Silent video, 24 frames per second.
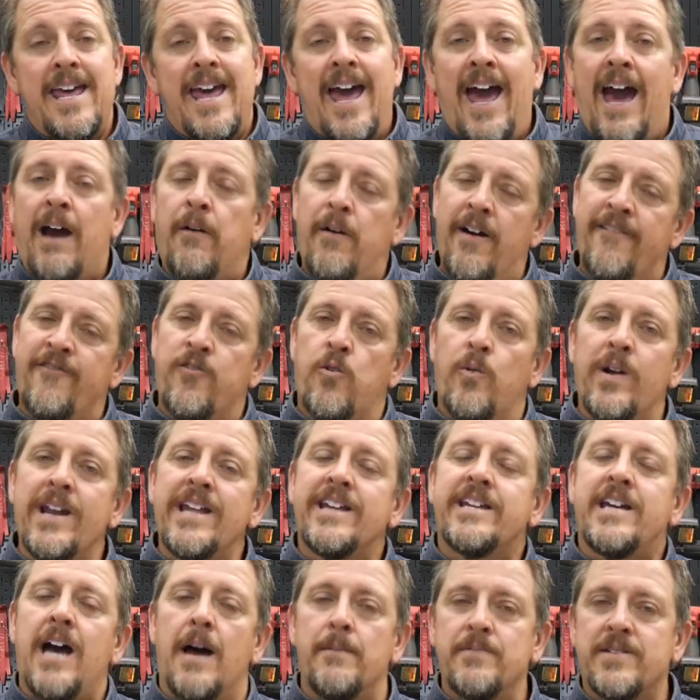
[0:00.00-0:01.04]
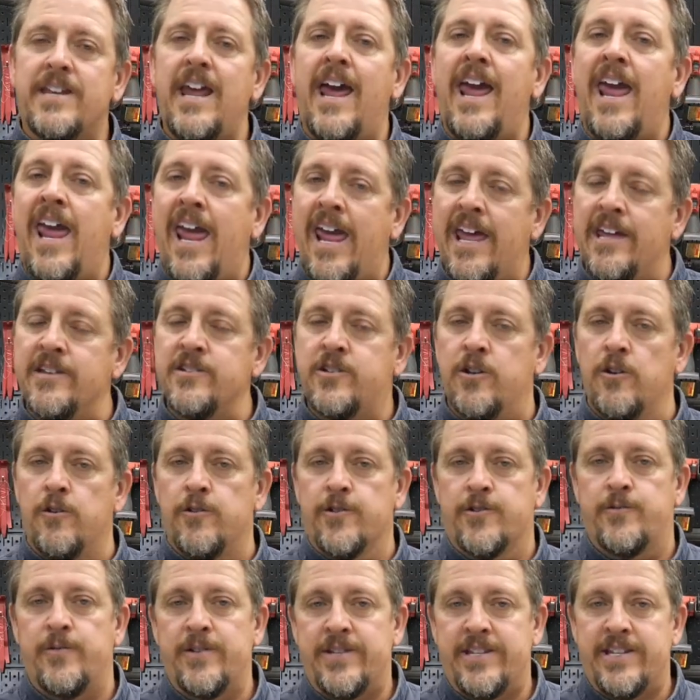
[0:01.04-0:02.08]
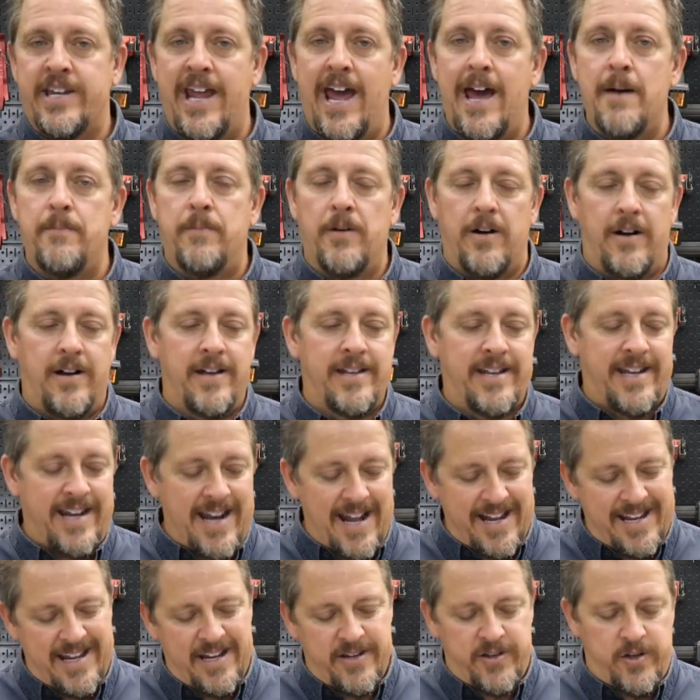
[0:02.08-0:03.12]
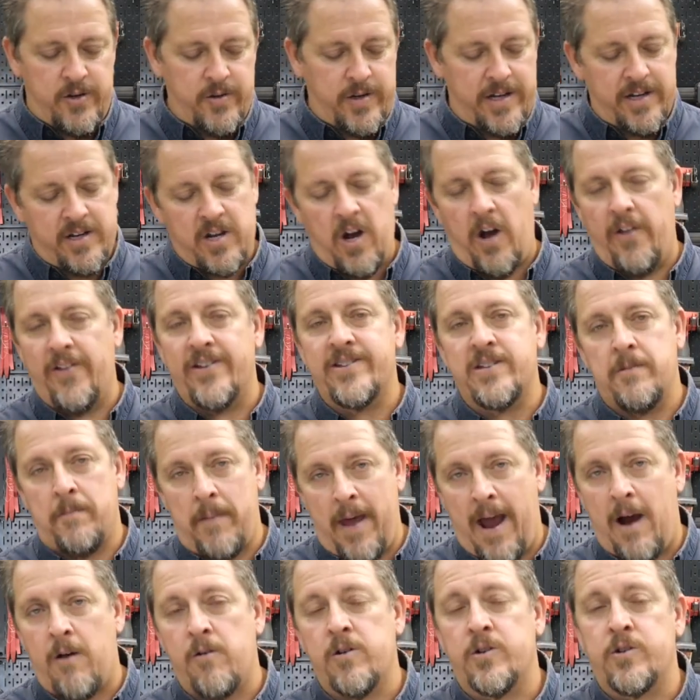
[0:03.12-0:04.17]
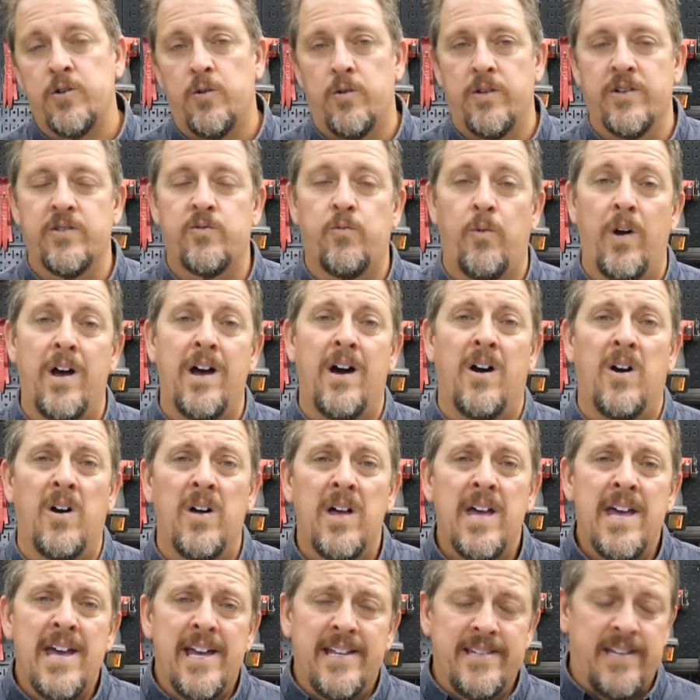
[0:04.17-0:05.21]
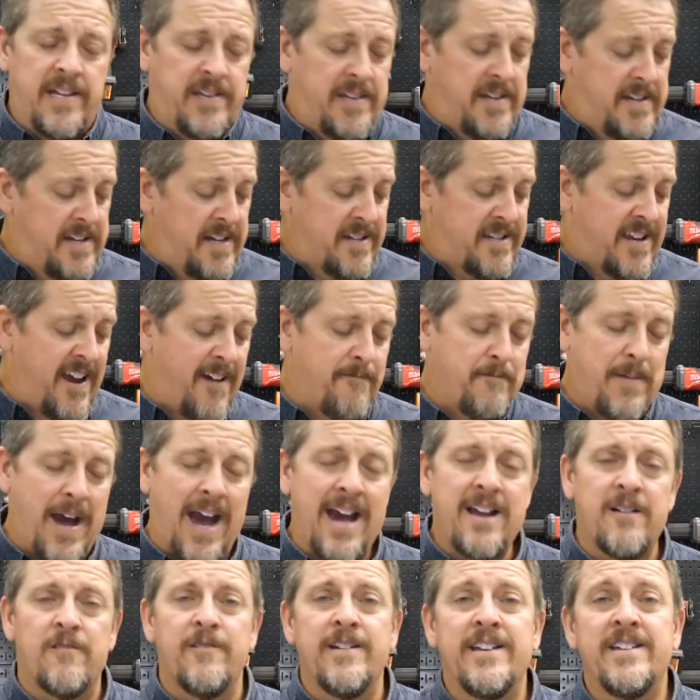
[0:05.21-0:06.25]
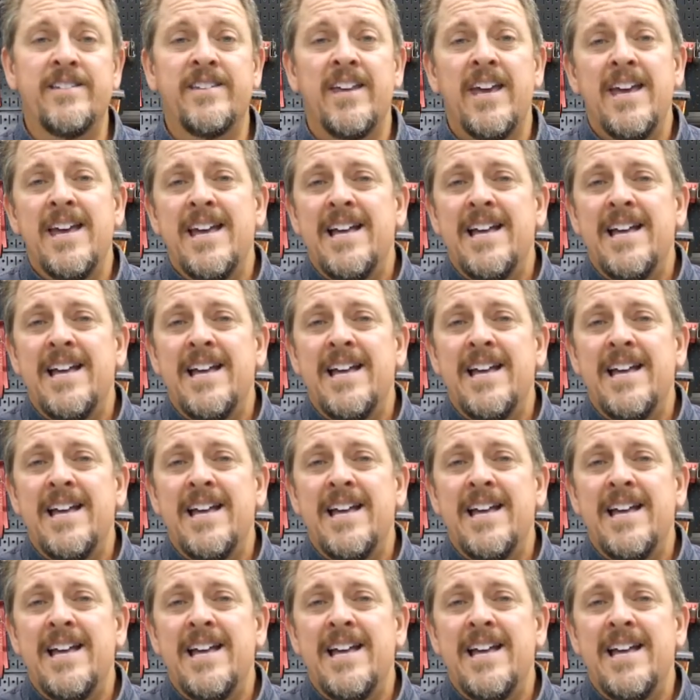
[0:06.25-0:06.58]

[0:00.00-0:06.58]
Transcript: However, when it comes to hand tools with Snap-on, and I guess you could call this a power tool as well, since it does have batteries,